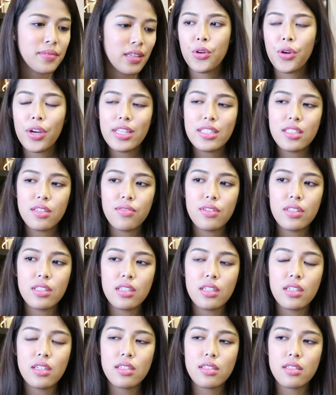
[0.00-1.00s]

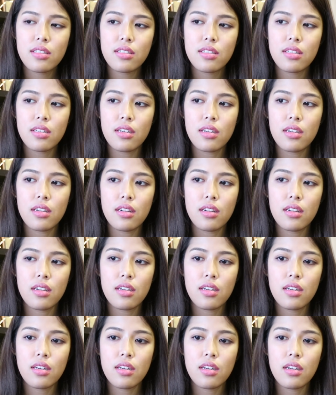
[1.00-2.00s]
Creativity is
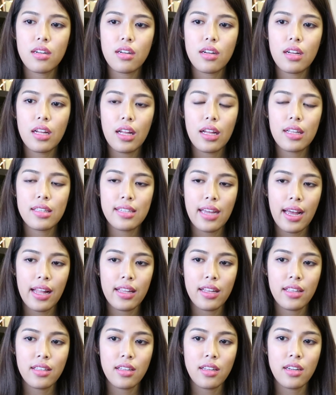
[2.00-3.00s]
a
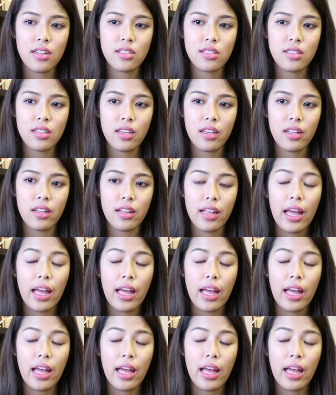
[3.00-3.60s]
talent and a skill,